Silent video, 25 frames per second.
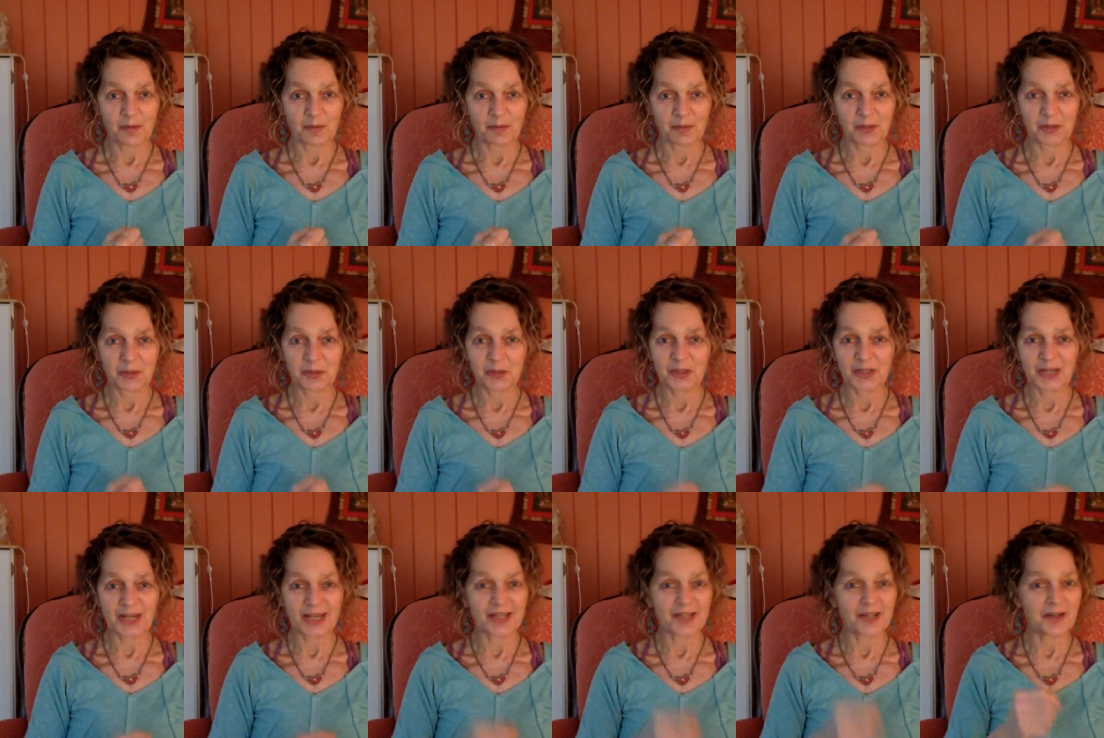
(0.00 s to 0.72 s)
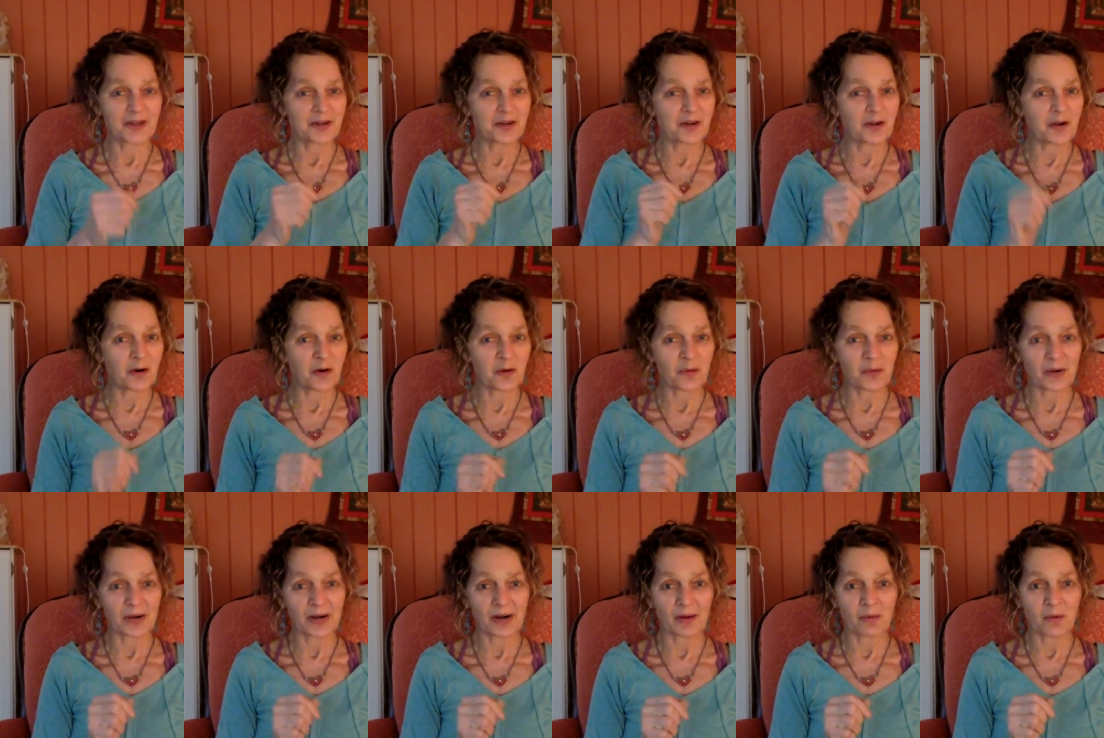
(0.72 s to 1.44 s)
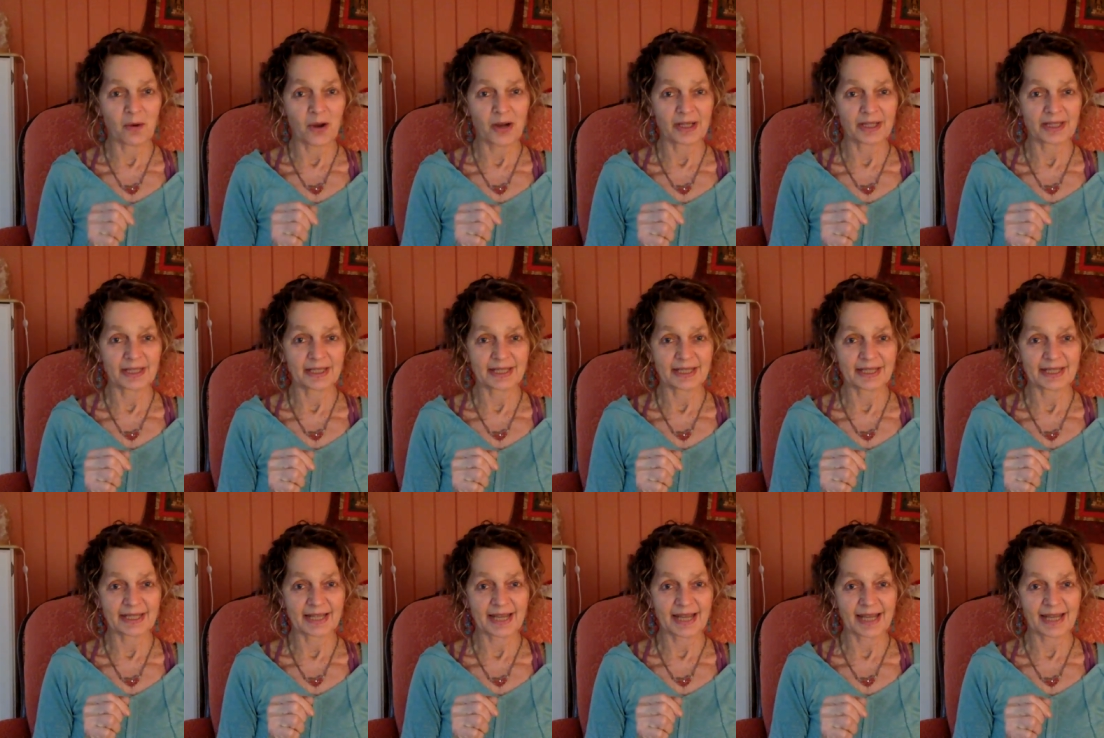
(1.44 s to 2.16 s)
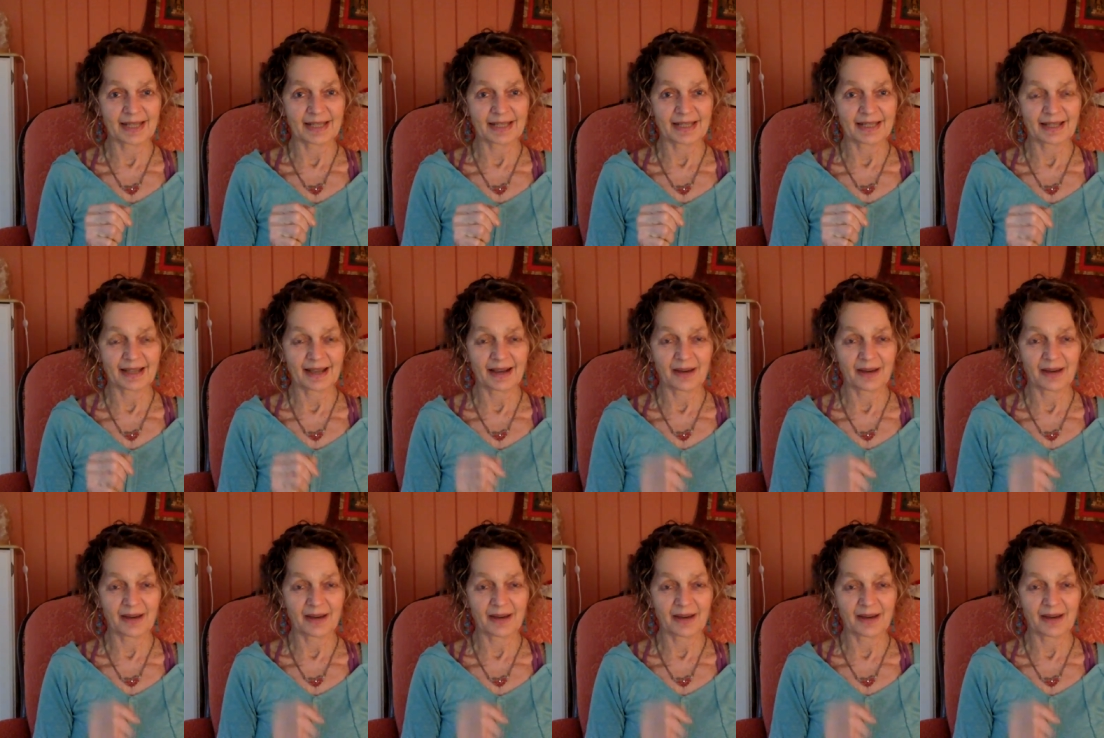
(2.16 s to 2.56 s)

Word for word: because I know what I want instead.